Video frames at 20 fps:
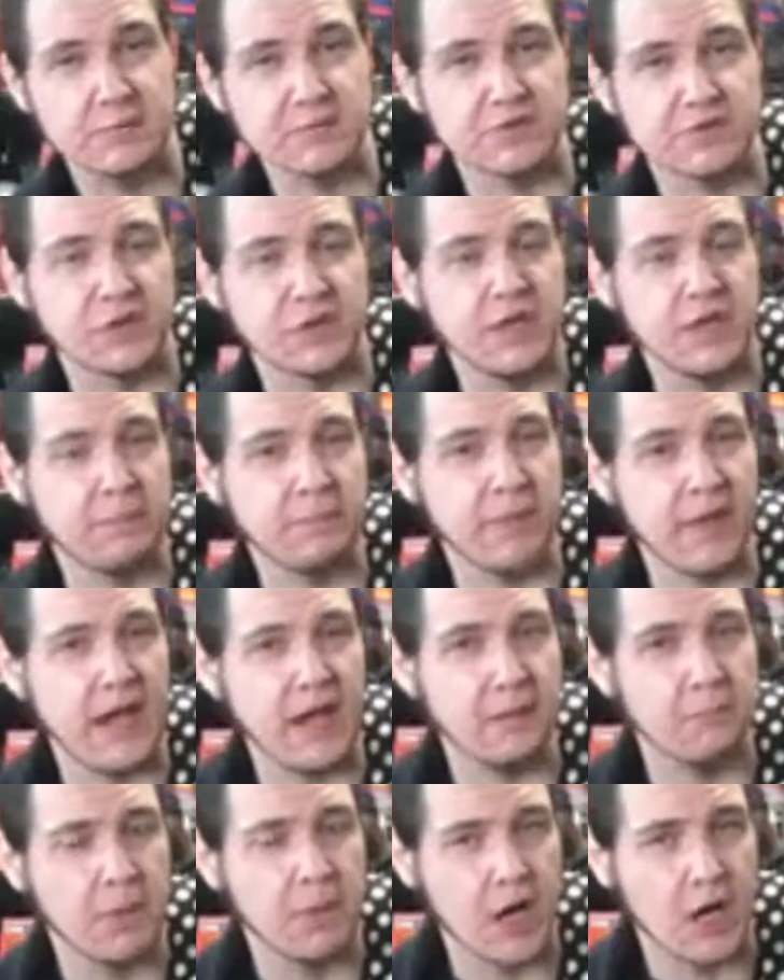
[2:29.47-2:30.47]
so keep that in
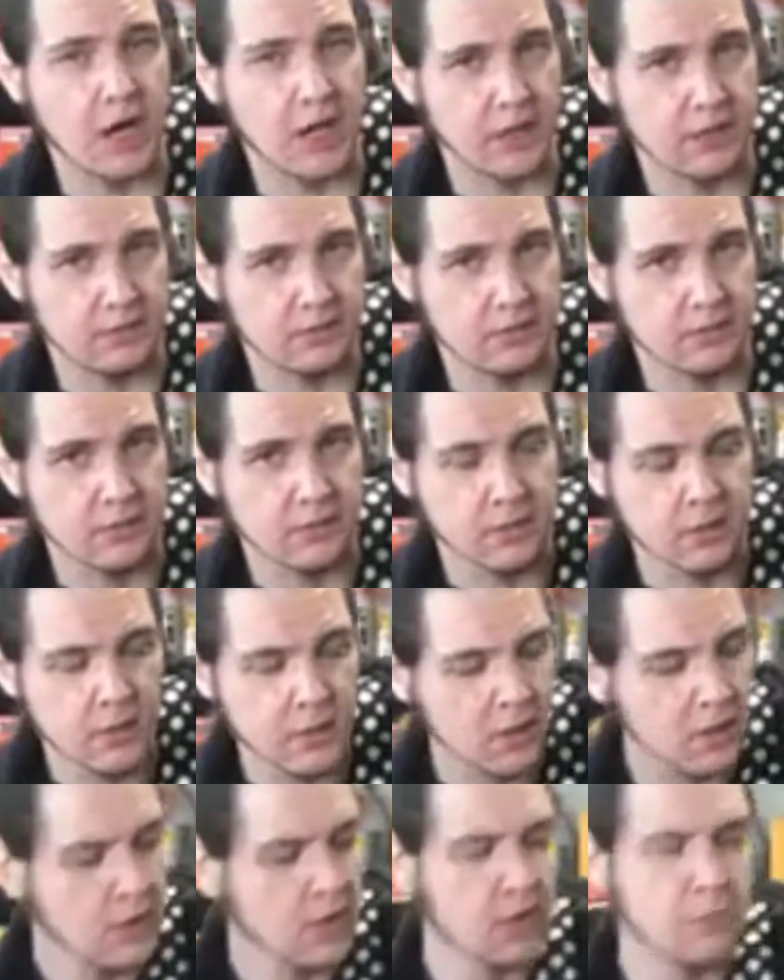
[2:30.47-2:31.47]
mind.
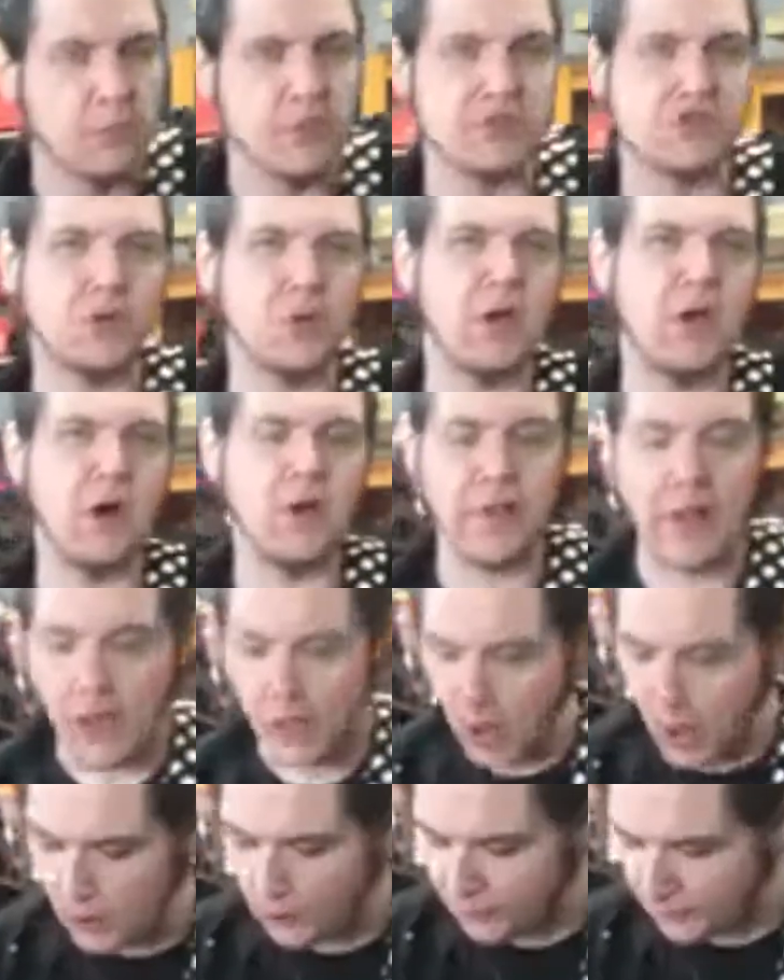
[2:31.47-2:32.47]
But you hear that
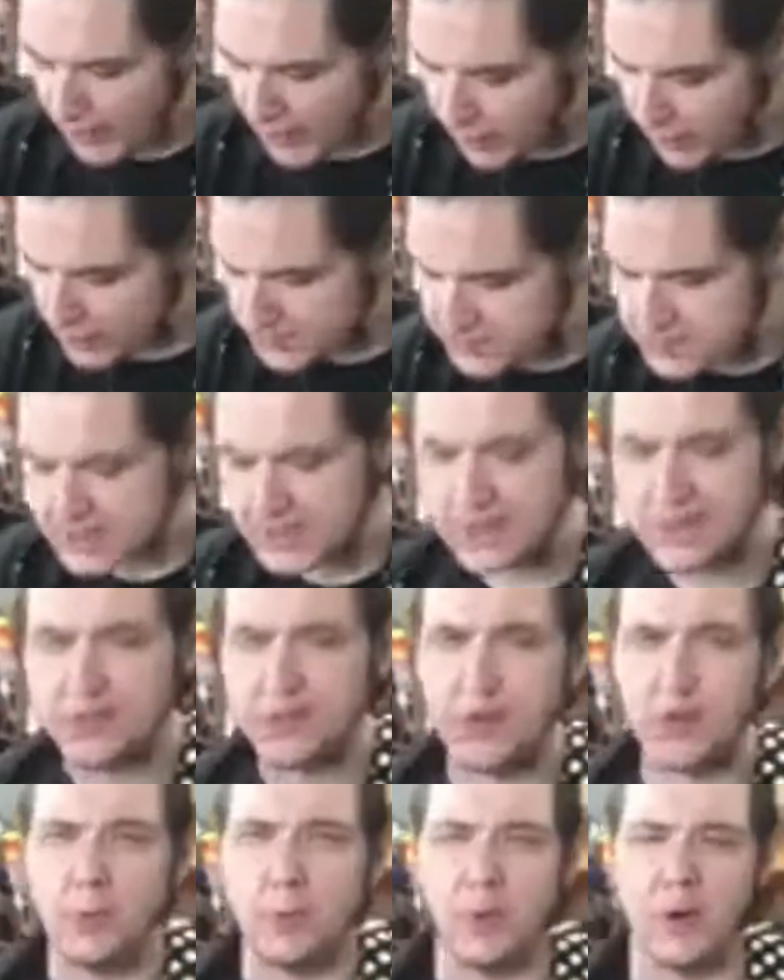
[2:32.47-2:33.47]
low frequency, and then
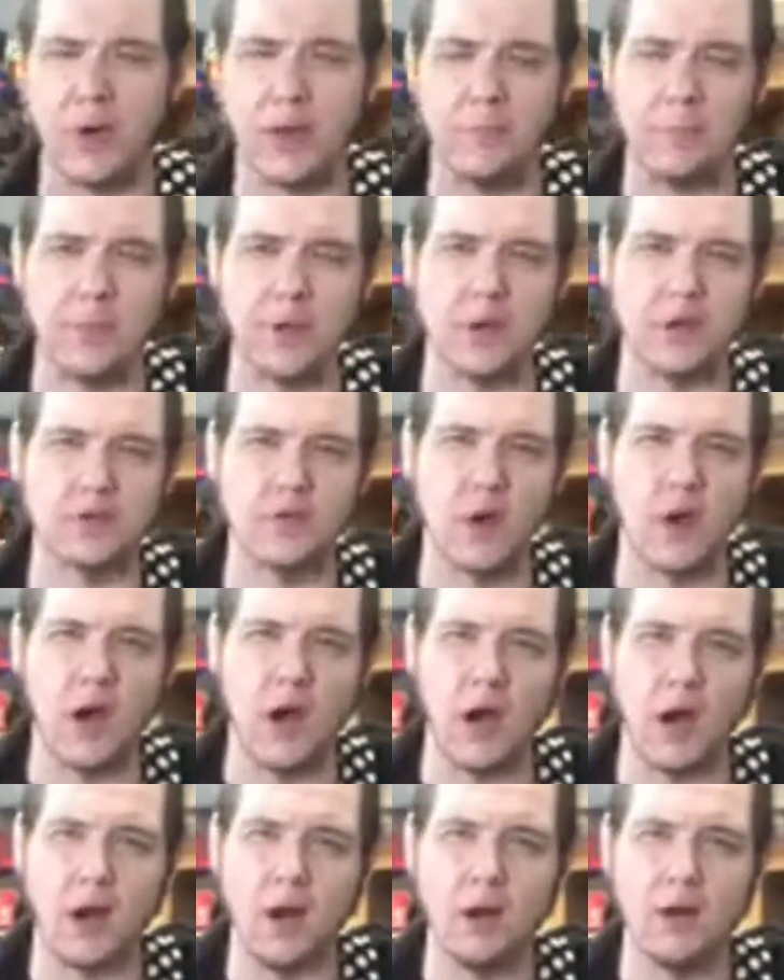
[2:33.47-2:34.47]
you bring up the
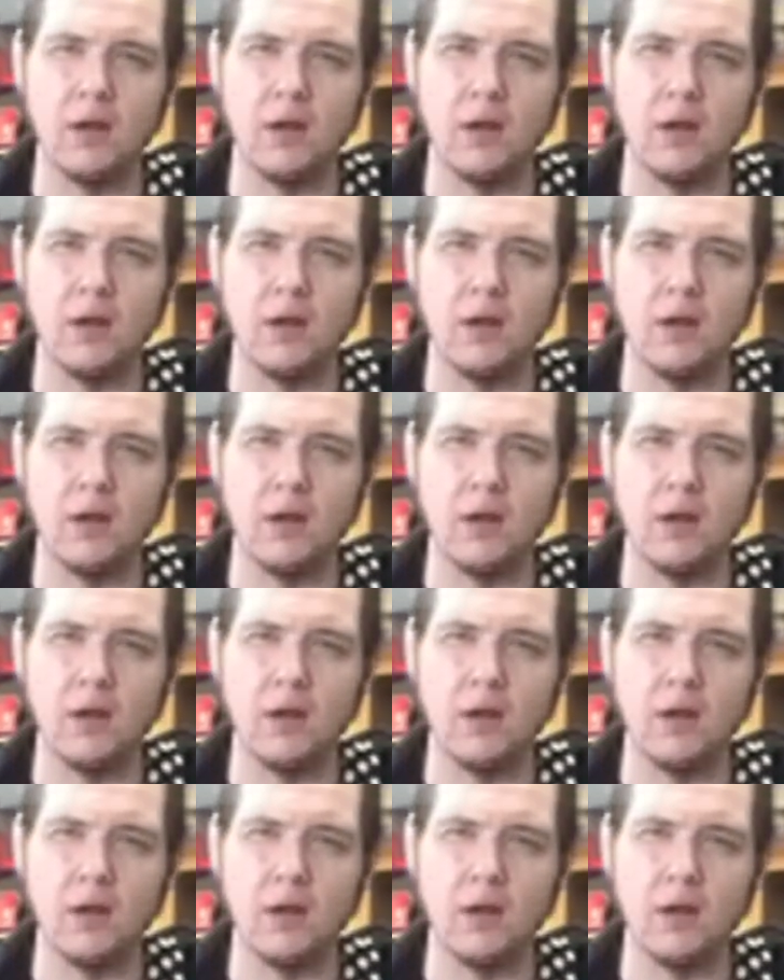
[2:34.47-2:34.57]
guitar,